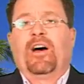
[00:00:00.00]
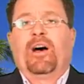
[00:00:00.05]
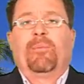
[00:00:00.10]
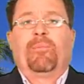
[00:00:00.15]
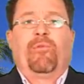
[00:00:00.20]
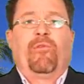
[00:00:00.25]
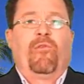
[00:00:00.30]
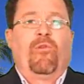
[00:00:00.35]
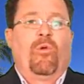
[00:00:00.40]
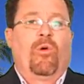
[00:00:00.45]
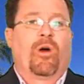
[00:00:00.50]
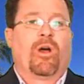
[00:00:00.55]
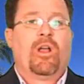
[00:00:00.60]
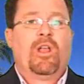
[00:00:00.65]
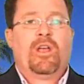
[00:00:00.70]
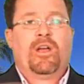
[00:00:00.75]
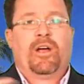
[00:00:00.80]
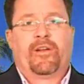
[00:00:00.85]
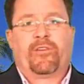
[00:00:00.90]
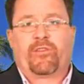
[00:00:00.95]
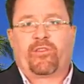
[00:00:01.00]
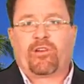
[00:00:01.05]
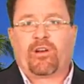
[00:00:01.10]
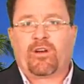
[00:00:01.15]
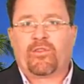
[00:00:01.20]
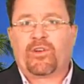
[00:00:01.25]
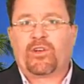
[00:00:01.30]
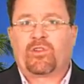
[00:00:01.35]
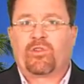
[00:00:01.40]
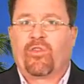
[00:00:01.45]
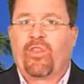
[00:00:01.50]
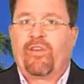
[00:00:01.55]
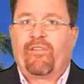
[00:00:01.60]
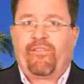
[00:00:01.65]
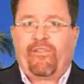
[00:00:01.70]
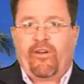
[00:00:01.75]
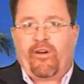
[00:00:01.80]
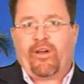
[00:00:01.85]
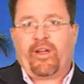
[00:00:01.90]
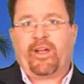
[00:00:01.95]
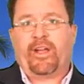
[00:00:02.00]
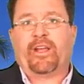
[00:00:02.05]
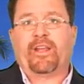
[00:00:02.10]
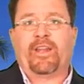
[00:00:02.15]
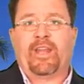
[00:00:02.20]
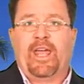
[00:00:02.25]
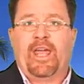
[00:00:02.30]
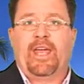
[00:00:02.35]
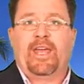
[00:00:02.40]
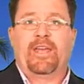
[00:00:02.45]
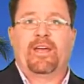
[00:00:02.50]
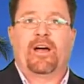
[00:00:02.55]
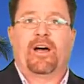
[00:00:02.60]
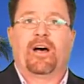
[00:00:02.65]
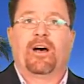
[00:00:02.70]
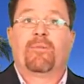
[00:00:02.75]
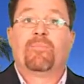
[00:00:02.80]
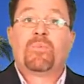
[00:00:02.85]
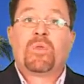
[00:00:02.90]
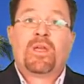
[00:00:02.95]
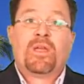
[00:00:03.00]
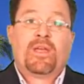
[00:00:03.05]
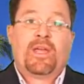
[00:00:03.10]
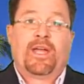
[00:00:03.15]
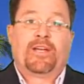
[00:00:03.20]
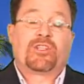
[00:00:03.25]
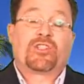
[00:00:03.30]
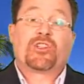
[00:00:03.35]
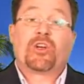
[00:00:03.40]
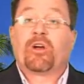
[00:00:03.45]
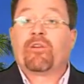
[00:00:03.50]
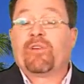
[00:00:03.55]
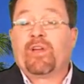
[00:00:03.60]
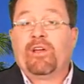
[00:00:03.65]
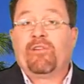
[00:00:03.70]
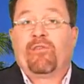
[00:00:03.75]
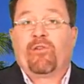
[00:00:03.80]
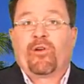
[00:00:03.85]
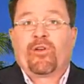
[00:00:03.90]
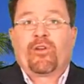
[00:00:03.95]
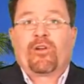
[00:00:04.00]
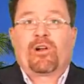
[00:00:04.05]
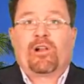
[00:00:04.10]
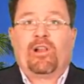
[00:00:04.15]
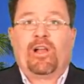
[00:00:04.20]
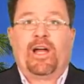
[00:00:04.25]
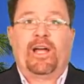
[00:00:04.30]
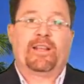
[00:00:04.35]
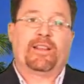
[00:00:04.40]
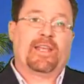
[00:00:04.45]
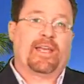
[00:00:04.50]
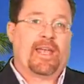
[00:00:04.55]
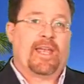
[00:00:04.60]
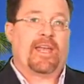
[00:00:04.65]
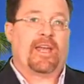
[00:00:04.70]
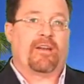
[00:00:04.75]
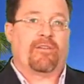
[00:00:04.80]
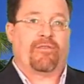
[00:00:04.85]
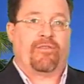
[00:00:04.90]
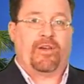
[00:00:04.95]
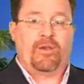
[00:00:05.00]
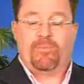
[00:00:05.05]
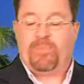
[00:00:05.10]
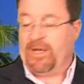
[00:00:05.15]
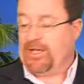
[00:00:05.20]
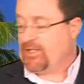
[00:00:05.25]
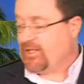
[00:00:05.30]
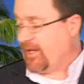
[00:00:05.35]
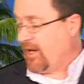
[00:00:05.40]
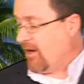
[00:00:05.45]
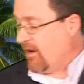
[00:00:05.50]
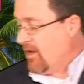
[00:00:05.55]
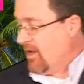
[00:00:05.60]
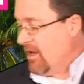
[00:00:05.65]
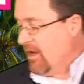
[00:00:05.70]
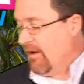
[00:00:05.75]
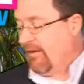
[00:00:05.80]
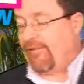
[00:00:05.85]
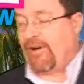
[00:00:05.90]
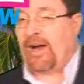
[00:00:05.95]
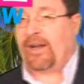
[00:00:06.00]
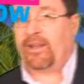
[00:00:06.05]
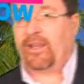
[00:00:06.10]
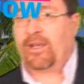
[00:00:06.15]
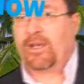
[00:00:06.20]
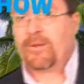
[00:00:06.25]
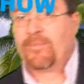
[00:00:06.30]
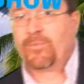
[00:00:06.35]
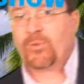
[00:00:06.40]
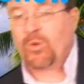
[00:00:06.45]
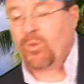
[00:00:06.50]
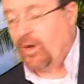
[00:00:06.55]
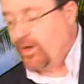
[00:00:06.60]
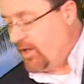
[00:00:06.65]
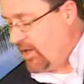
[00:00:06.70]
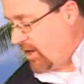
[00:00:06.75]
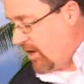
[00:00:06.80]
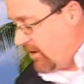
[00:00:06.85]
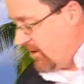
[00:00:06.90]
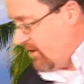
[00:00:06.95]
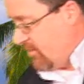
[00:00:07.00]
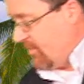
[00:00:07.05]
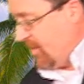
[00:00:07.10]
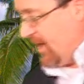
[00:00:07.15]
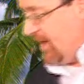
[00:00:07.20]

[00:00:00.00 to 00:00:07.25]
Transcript: up for a service or they fill out a survey for your client, they can get a free beach towel. Finally, when you go to the